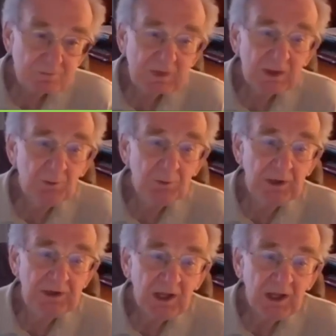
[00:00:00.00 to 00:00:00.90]
But
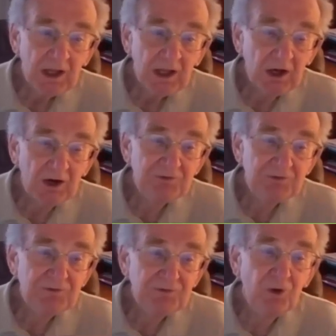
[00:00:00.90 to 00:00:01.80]
of the
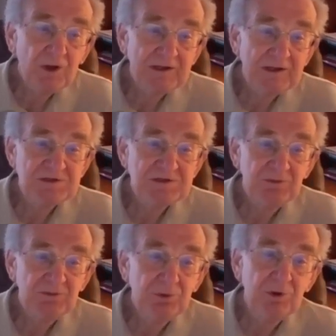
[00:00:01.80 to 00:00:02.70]
4 items that I
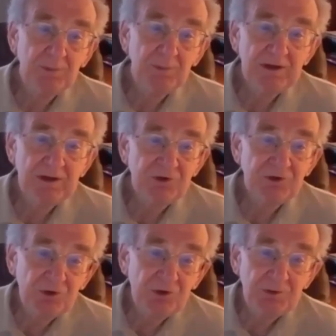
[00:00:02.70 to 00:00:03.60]
put up here, 2
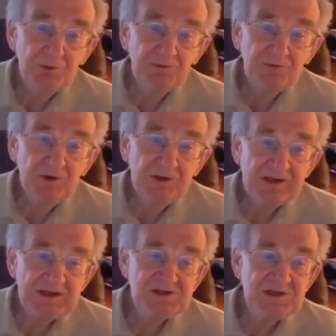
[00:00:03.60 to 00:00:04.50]
of them are very
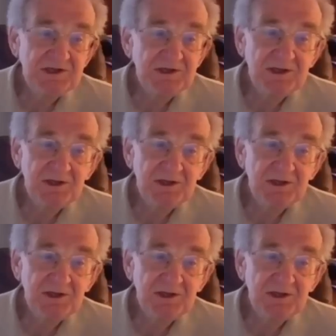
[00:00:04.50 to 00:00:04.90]
easy to deal